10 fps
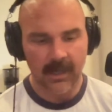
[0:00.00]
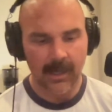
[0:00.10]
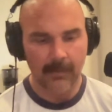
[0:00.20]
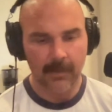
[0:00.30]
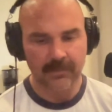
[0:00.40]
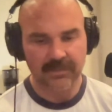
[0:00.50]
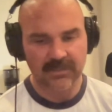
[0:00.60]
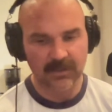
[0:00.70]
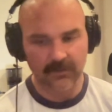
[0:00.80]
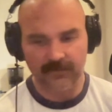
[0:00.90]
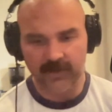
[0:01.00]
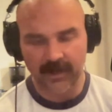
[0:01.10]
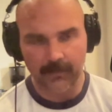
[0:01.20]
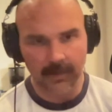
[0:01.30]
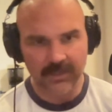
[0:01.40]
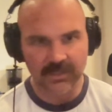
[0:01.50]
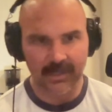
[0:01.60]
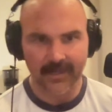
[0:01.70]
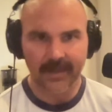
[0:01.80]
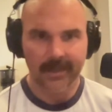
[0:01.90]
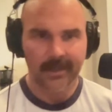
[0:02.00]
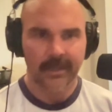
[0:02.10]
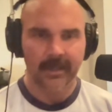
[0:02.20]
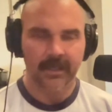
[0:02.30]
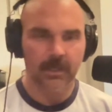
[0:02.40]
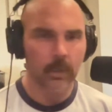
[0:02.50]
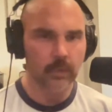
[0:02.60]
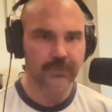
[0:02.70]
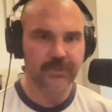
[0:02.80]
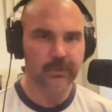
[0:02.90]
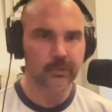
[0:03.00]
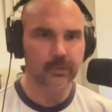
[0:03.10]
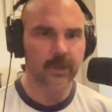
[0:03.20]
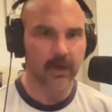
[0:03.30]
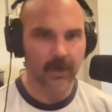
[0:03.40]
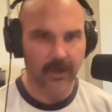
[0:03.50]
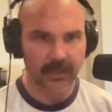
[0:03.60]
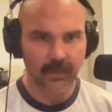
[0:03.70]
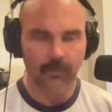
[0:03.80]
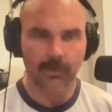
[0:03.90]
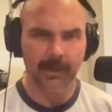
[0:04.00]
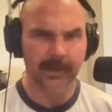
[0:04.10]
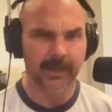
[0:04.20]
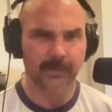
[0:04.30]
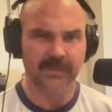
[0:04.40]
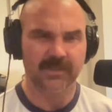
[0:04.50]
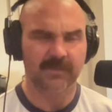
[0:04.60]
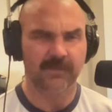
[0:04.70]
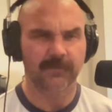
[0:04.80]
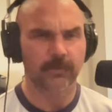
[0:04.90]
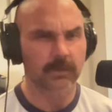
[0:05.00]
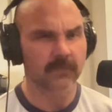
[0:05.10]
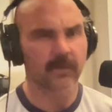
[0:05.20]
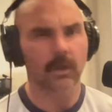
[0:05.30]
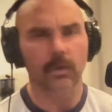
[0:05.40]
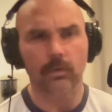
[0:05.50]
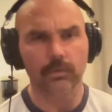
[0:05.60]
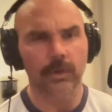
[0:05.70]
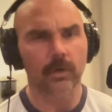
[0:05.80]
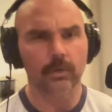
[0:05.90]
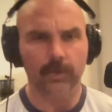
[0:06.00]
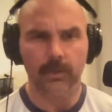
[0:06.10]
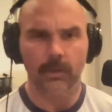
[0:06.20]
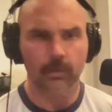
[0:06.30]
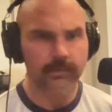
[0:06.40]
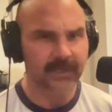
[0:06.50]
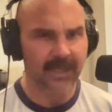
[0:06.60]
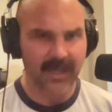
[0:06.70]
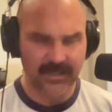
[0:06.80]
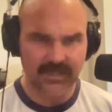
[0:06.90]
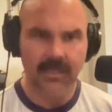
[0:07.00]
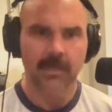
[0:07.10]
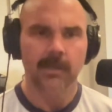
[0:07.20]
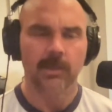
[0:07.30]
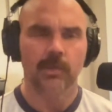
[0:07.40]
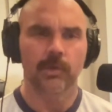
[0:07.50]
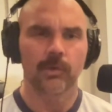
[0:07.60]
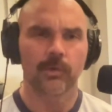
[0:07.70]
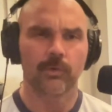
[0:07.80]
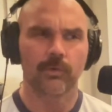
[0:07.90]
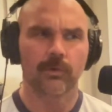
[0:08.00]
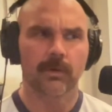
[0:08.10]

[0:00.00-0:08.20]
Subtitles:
It was still very much like an old school guard where it was full of old guys who